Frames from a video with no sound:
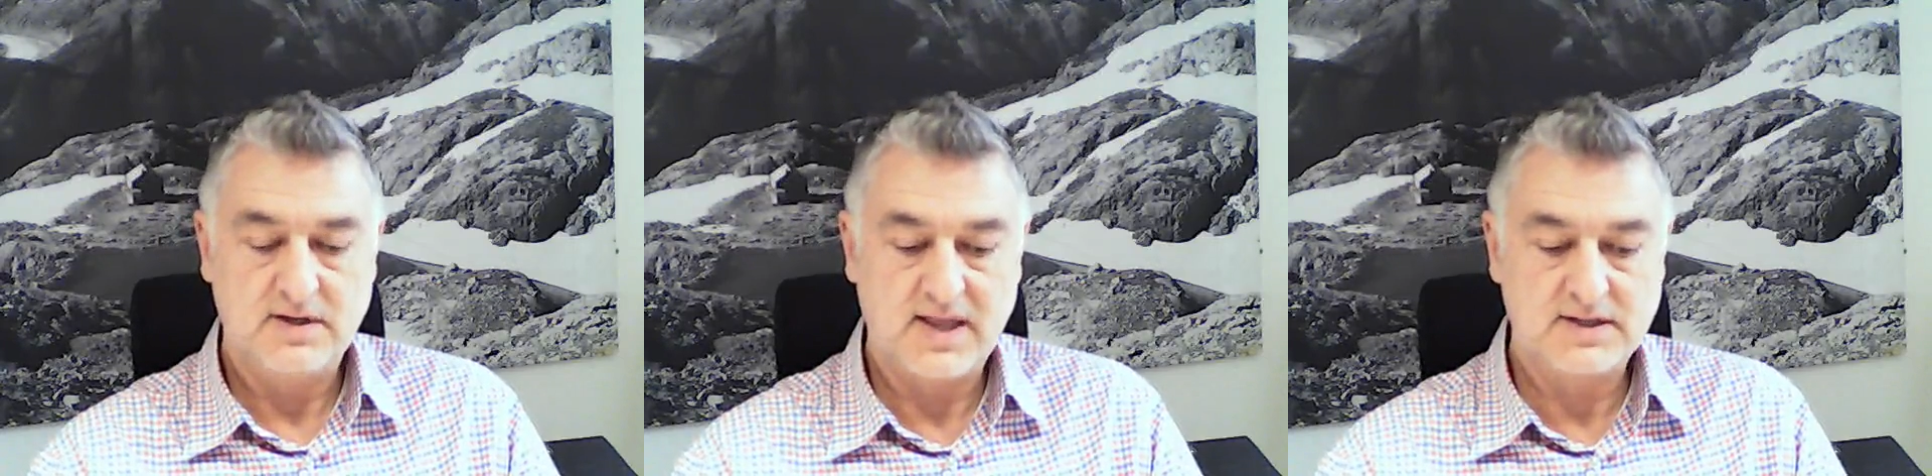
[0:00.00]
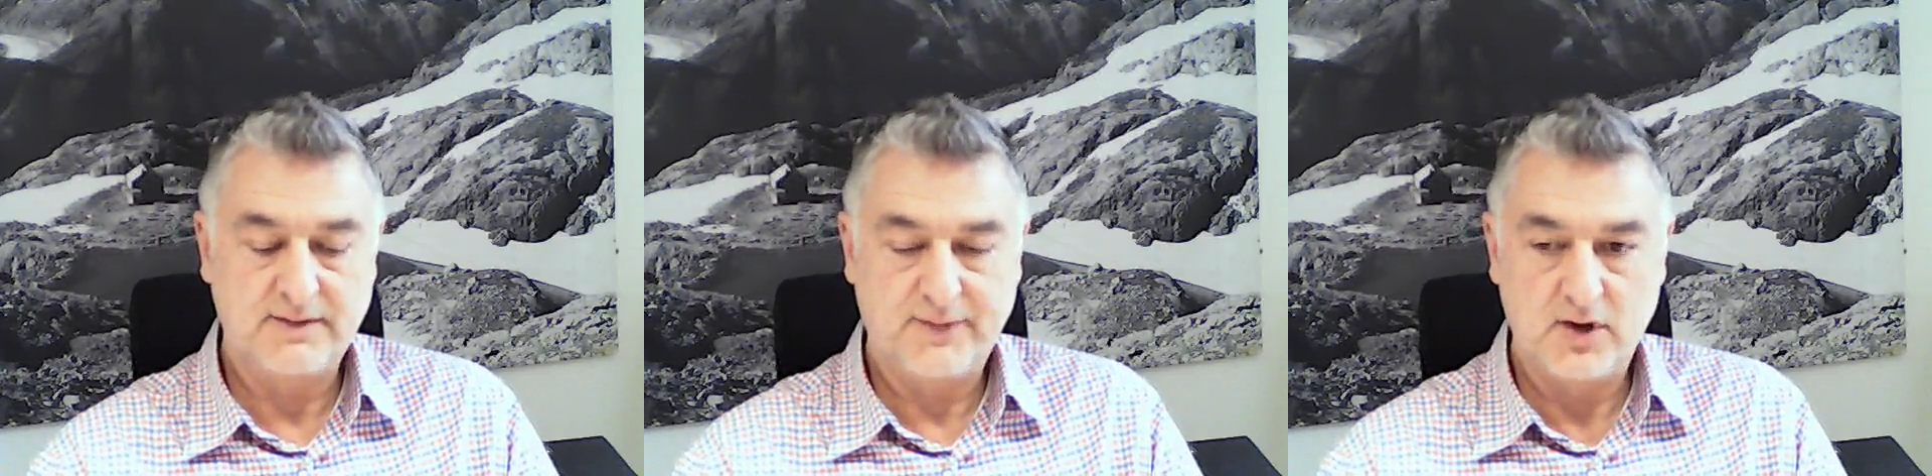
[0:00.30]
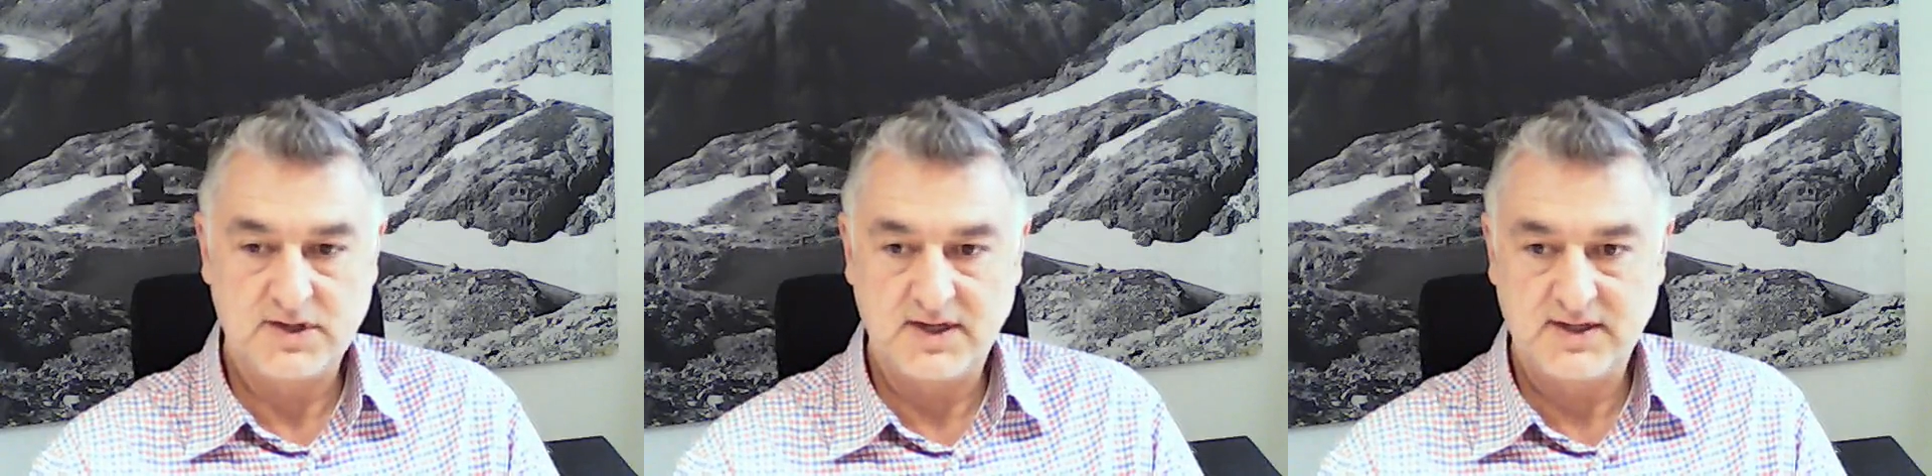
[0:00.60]
So that's the
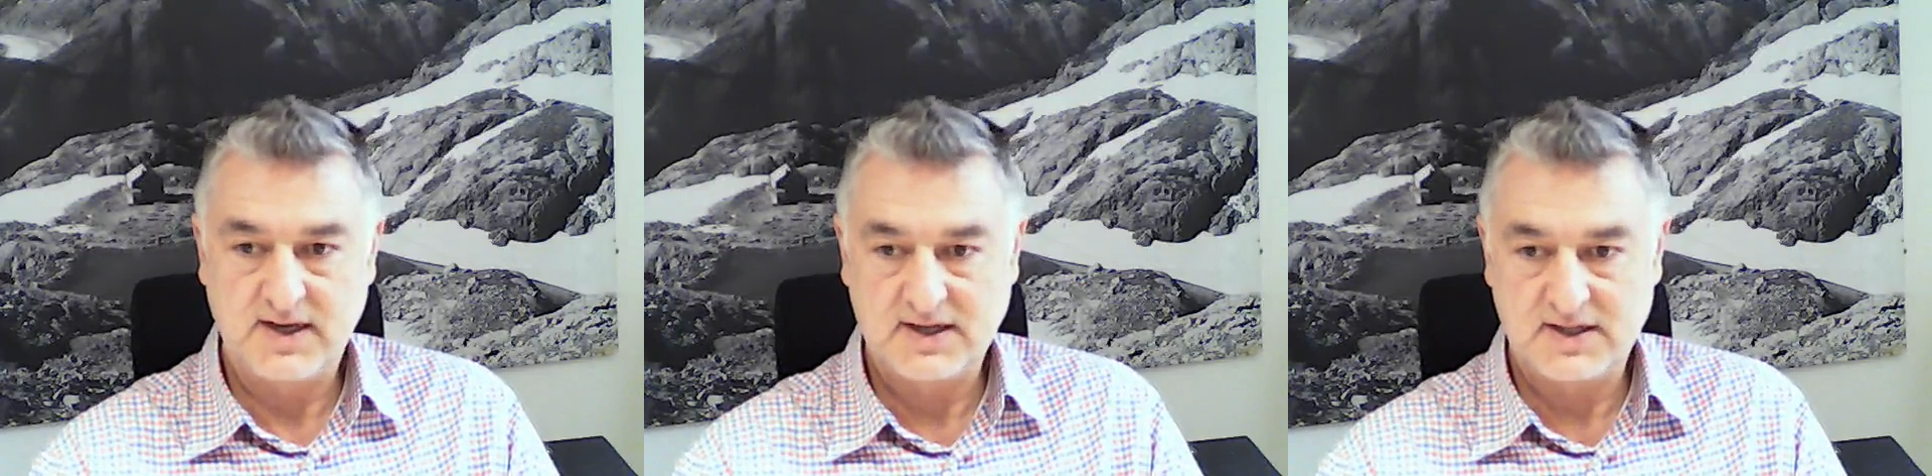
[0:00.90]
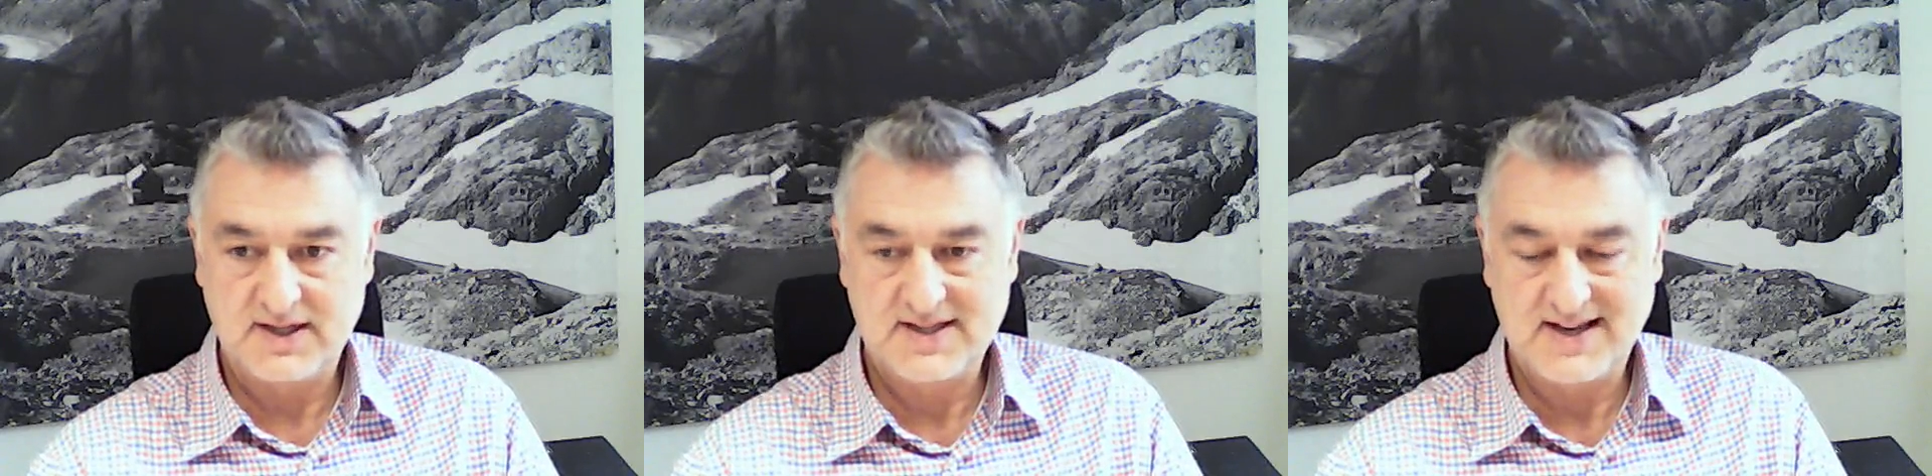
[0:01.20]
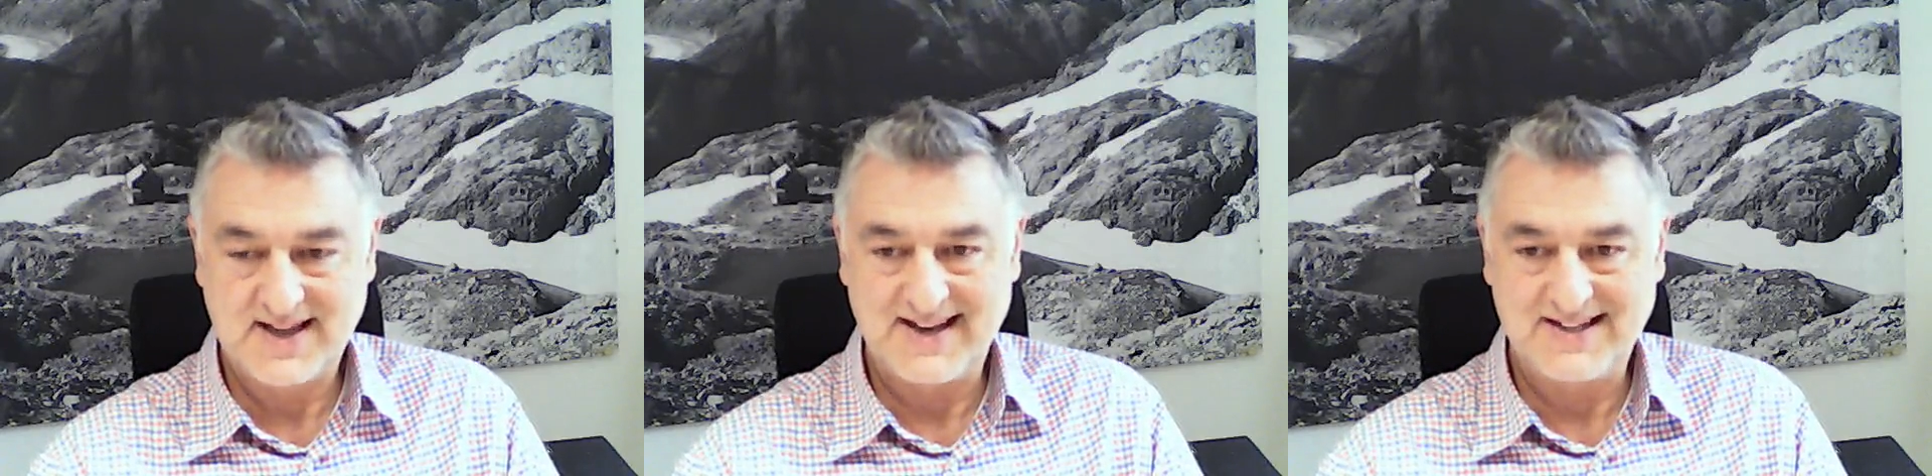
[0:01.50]
first,
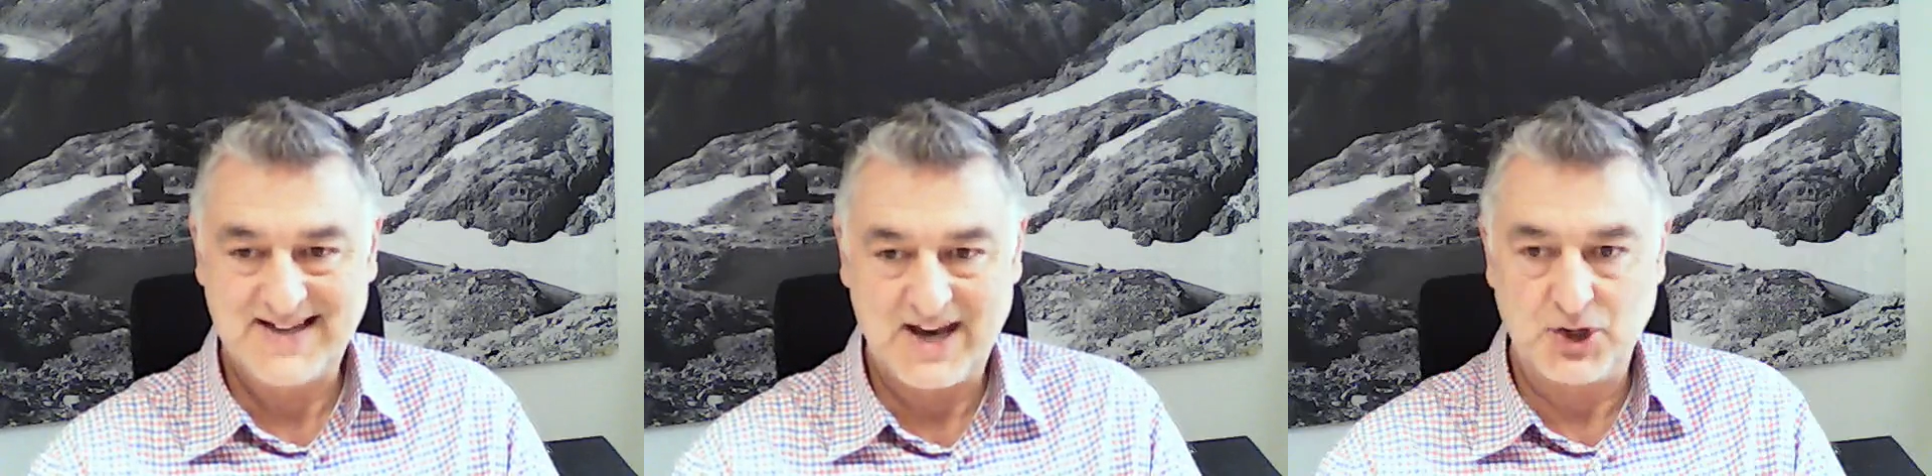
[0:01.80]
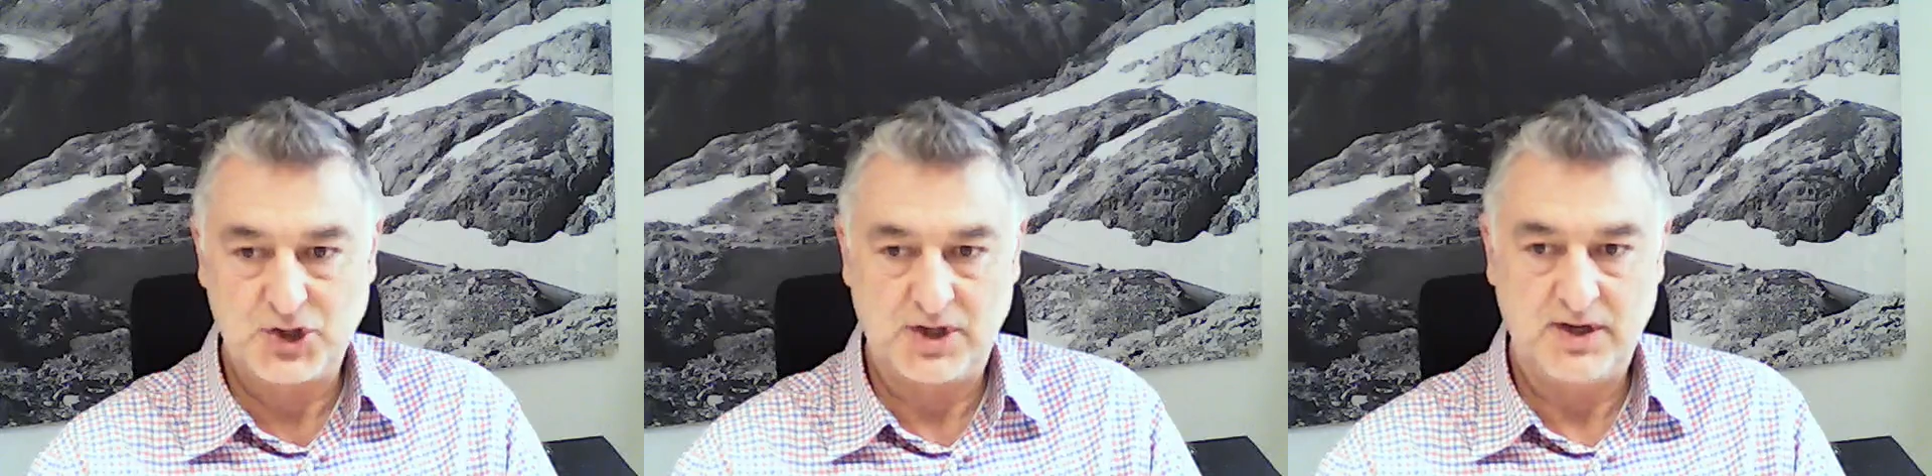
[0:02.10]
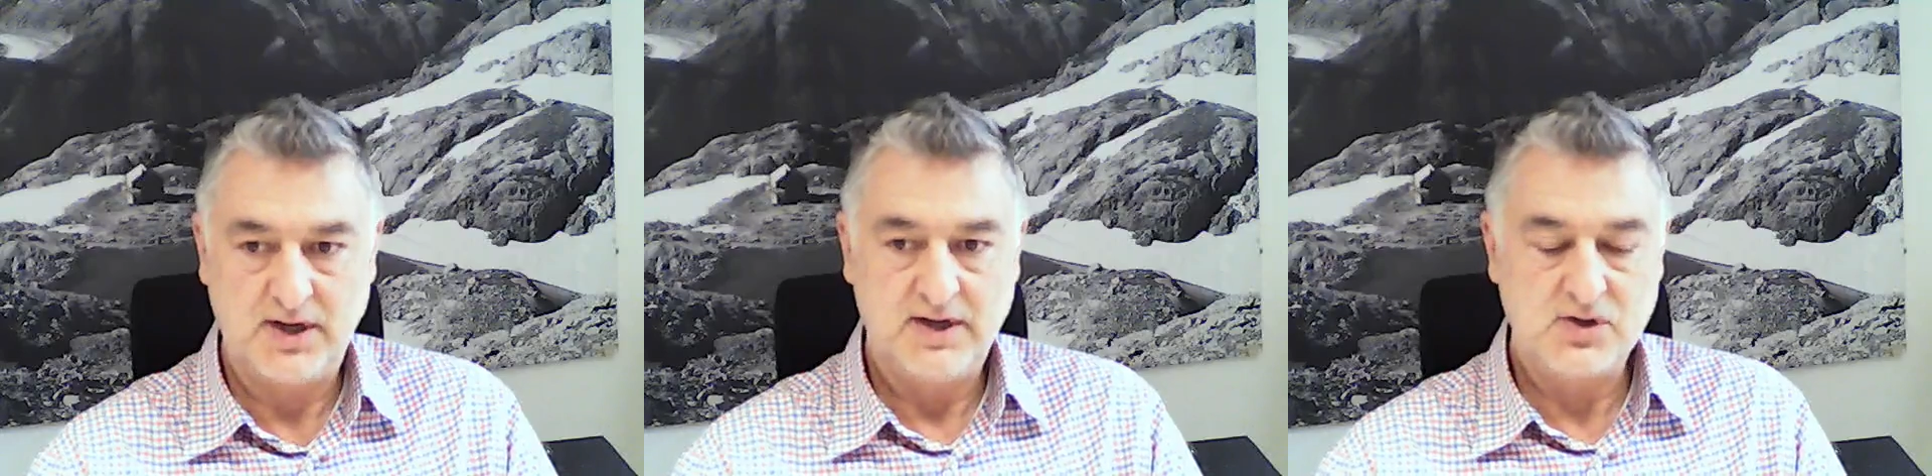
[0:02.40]
there's that
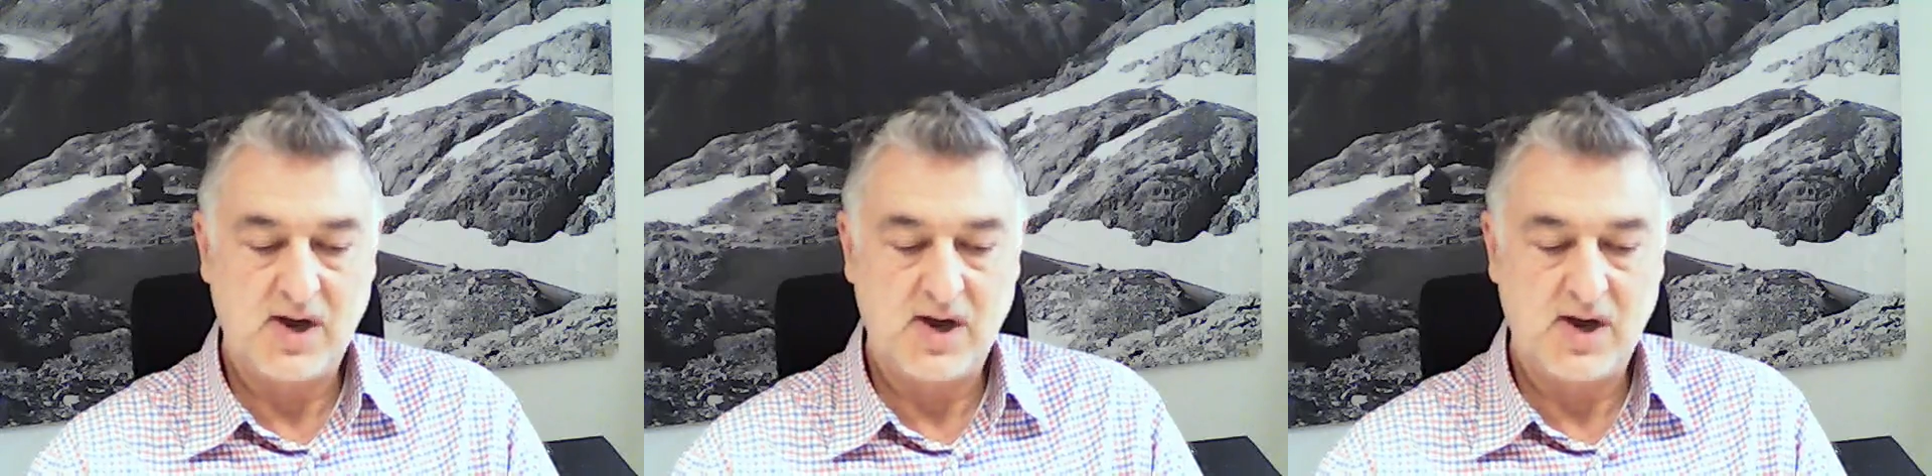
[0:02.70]
intention.